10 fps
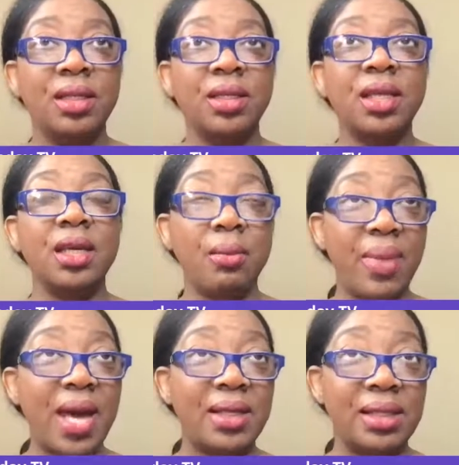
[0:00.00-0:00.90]
The thing
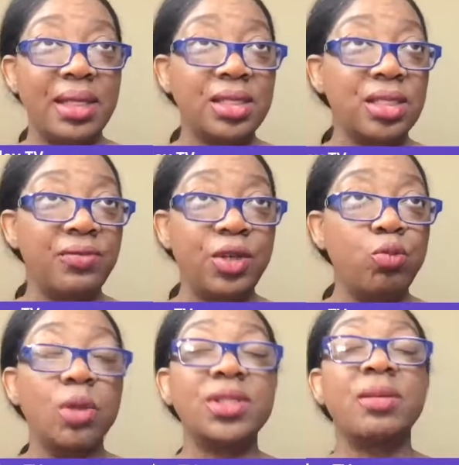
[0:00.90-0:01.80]
about it is, if
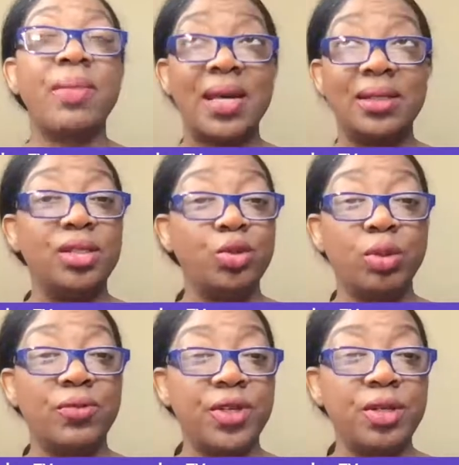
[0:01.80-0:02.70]
you want somebody to
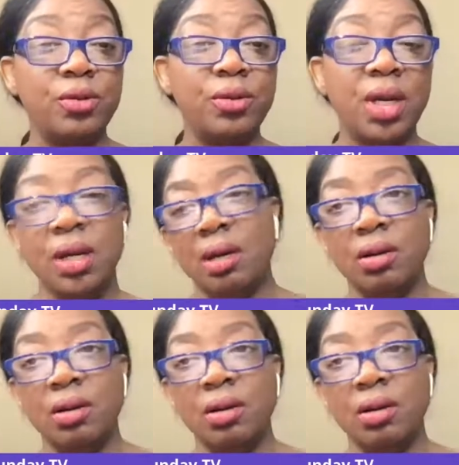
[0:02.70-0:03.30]
do it for you,